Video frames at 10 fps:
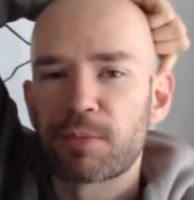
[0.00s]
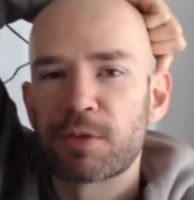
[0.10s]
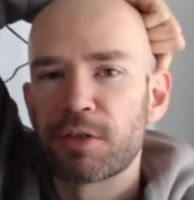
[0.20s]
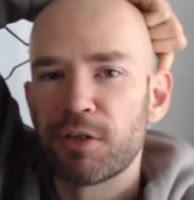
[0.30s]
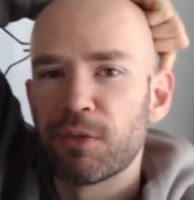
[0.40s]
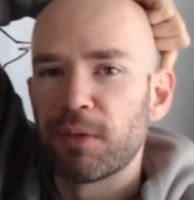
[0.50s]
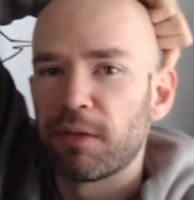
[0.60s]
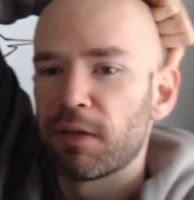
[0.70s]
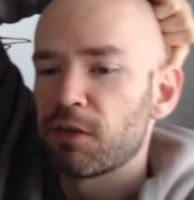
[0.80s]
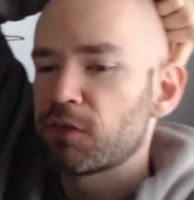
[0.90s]
for her to do
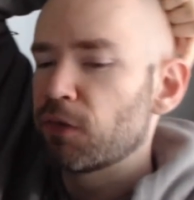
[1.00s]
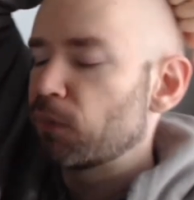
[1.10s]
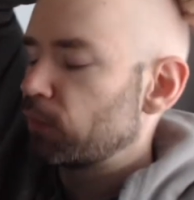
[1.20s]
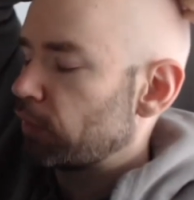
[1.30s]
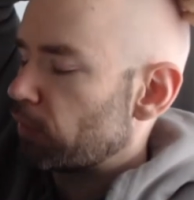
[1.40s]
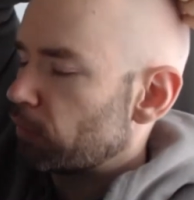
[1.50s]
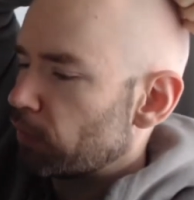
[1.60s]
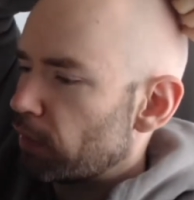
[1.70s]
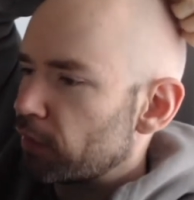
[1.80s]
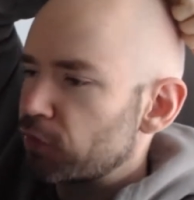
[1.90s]
anything. So
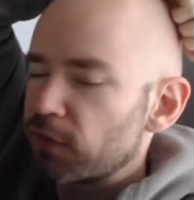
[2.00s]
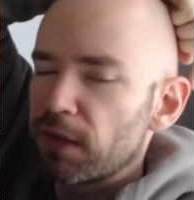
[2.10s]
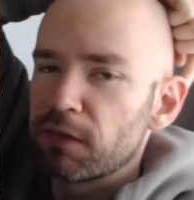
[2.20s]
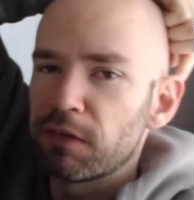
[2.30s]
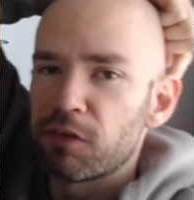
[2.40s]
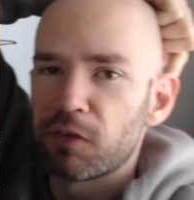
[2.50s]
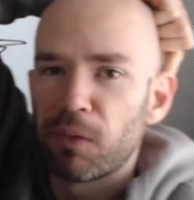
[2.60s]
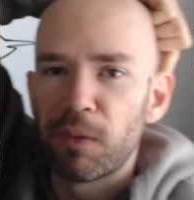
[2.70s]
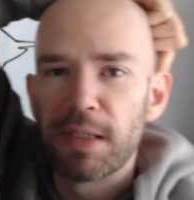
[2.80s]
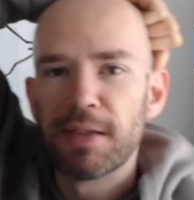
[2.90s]
understandably
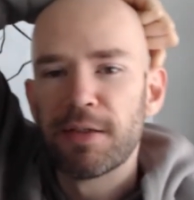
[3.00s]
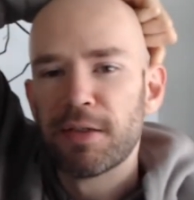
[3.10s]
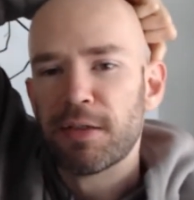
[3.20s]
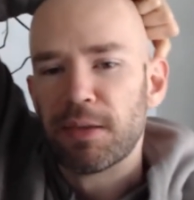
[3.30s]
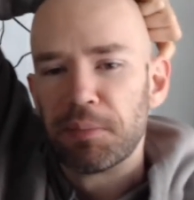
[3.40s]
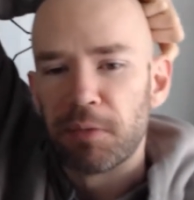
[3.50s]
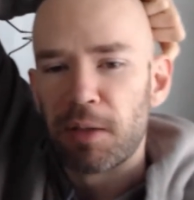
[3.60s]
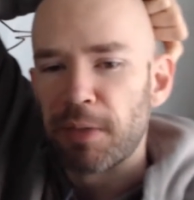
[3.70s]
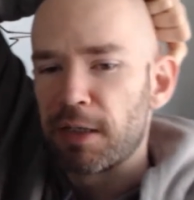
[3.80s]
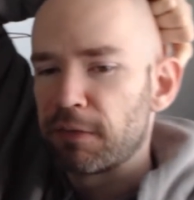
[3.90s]
so.
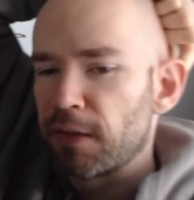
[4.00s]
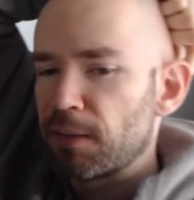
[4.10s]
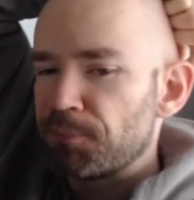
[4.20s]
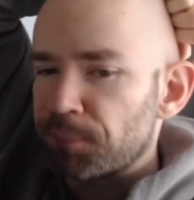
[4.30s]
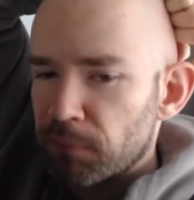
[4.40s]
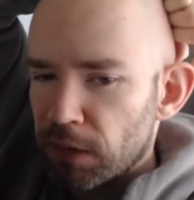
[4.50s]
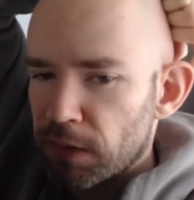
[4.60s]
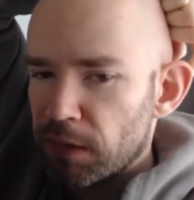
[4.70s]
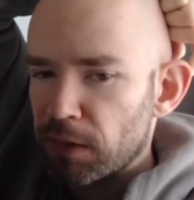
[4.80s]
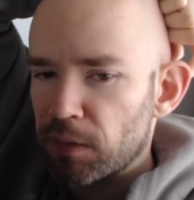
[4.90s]
Not mad at that.
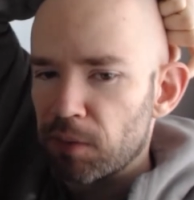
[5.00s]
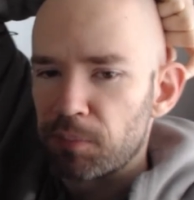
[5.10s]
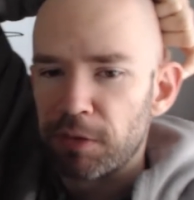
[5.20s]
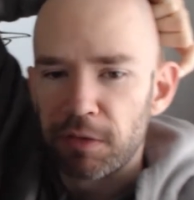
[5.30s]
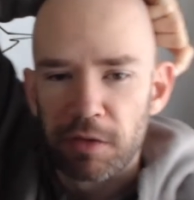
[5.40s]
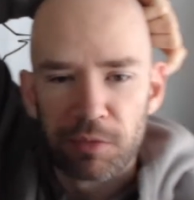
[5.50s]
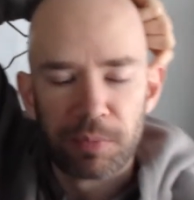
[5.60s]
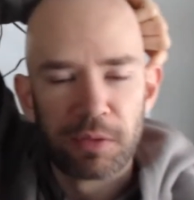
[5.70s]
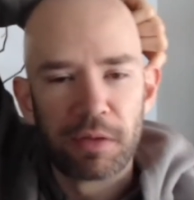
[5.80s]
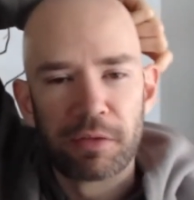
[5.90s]
But it does
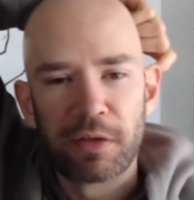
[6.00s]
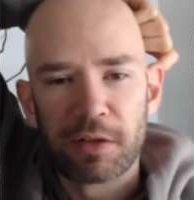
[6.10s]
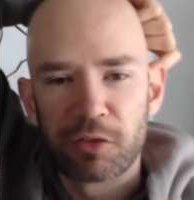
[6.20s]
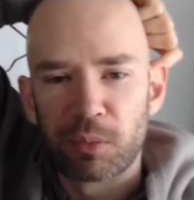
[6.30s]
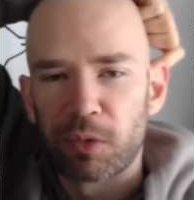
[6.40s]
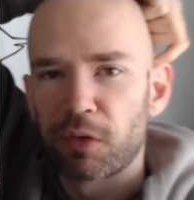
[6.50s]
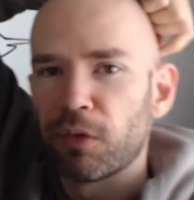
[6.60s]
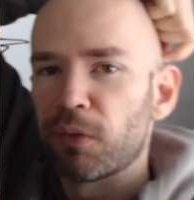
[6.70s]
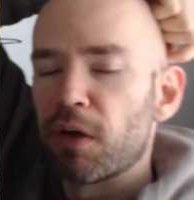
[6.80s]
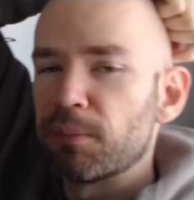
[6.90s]
put another extra
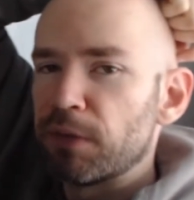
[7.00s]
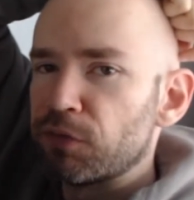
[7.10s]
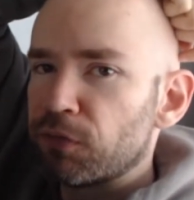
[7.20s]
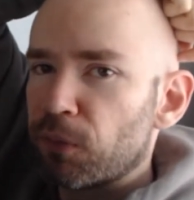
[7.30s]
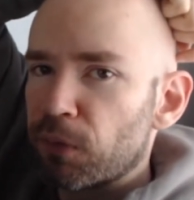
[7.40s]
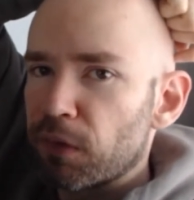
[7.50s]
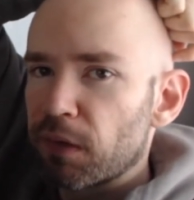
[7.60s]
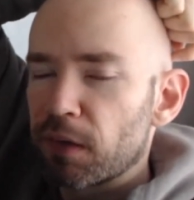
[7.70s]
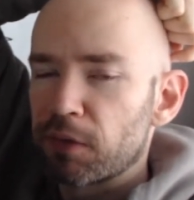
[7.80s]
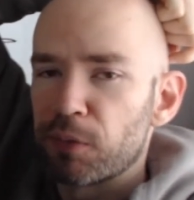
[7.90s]
workload on me for
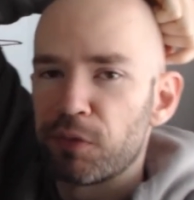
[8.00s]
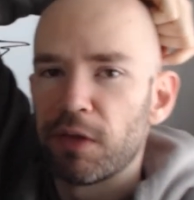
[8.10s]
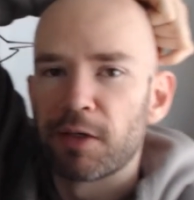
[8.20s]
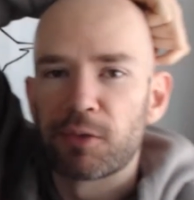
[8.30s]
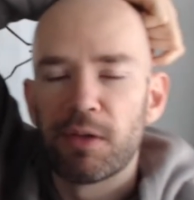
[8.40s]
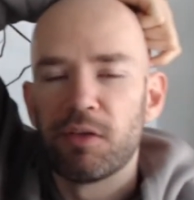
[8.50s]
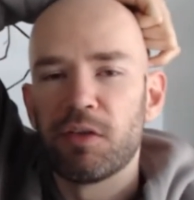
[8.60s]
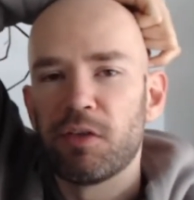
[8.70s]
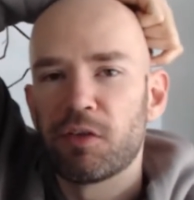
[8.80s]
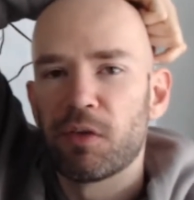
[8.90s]
a Cozy at
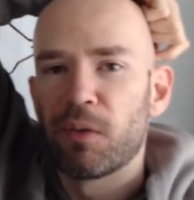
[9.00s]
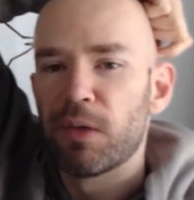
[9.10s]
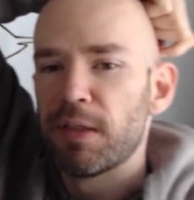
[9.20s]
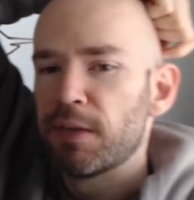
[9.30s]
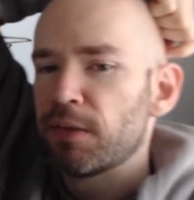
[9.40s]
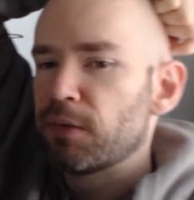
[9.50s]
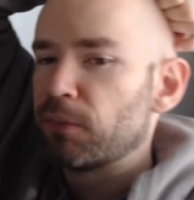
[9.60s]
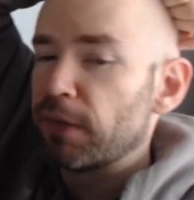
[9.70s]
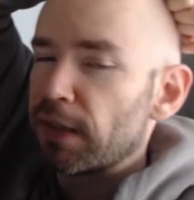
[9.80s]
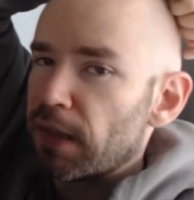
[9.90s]
Crazy. So
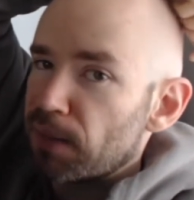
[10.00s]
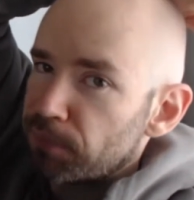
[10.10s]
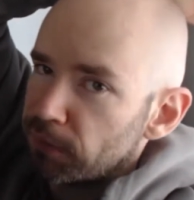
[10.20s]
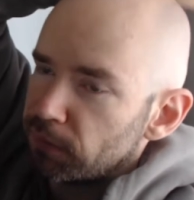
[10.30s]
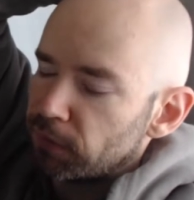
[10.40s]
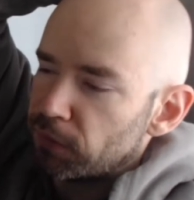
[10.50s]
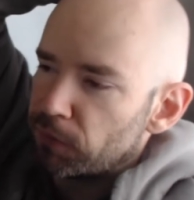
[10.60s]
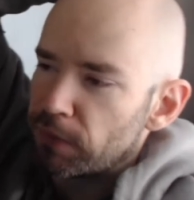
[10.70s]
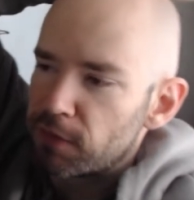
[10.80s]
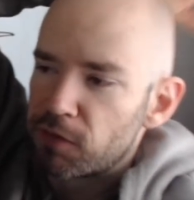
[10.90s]
when that happened,
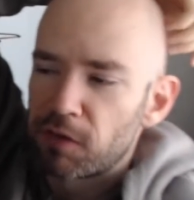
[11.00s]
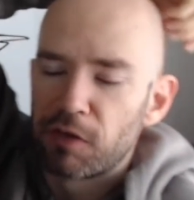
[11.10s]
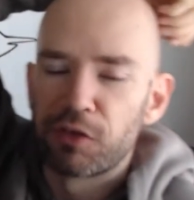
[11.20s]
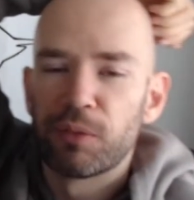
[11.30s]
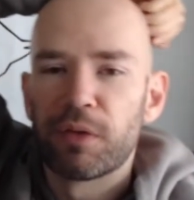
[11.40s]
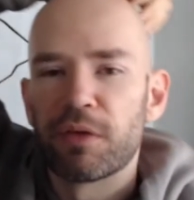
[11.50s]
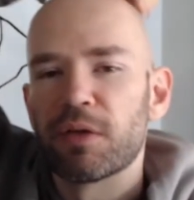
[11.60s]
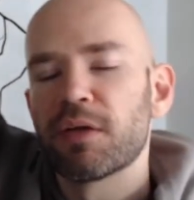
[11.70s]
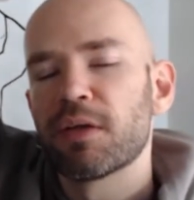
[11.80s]
that's also another